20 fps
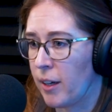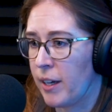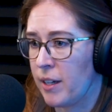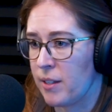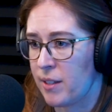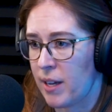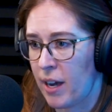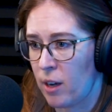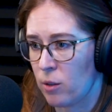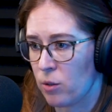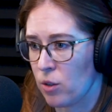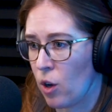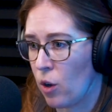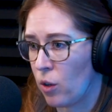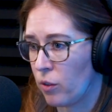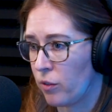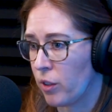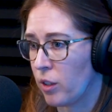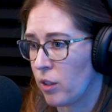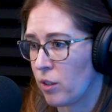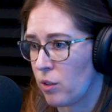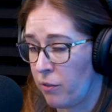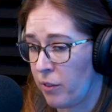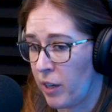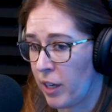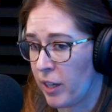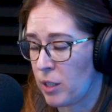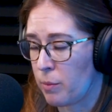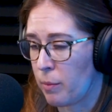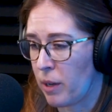His house called for a
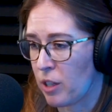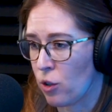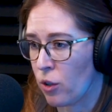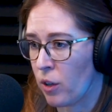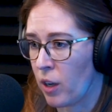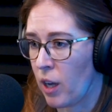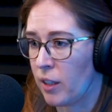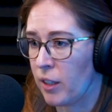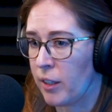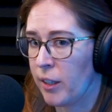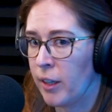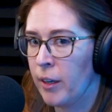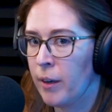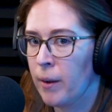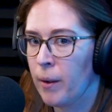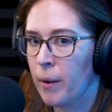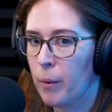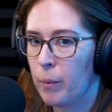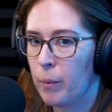very special color.